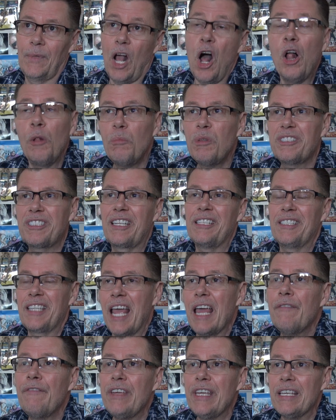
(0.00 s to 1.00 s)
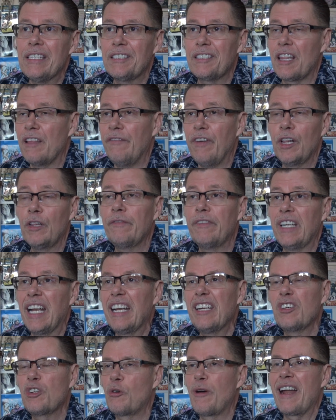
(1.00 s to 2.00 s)
almost as heavy as the Velvet
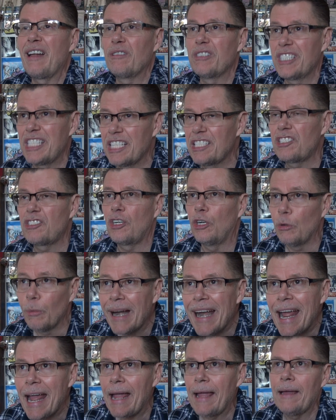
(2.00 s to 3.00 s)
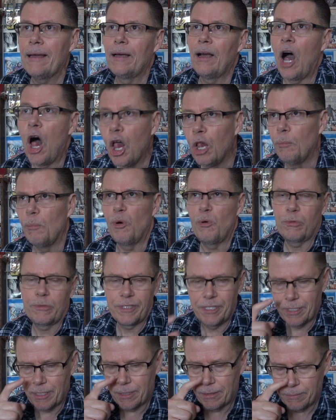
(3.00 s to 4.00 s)
Underground Sister Ray.
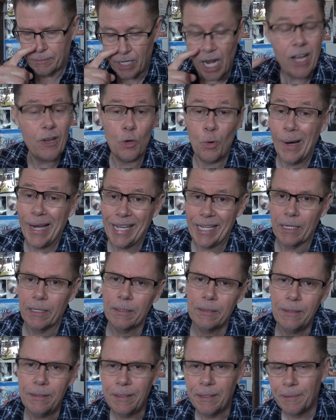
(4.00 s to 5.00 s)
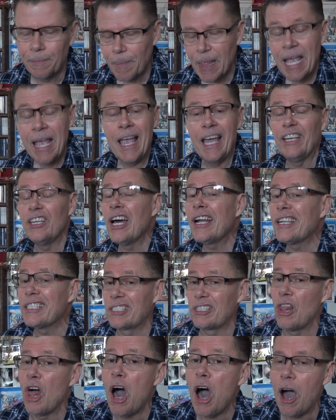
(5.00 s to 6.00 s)
Almost. Not quite. And not
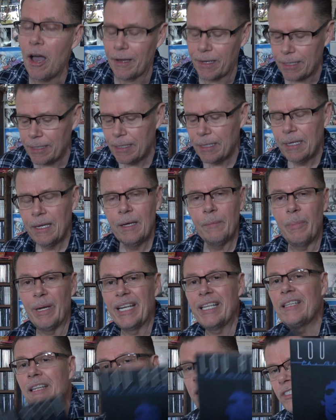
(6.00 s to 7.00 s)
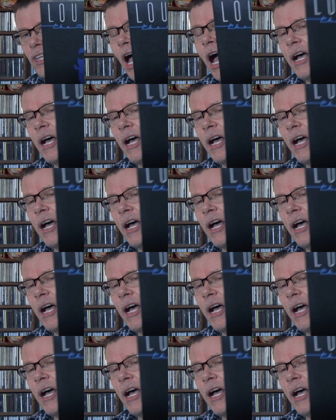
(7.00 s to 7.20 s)
as long. But it is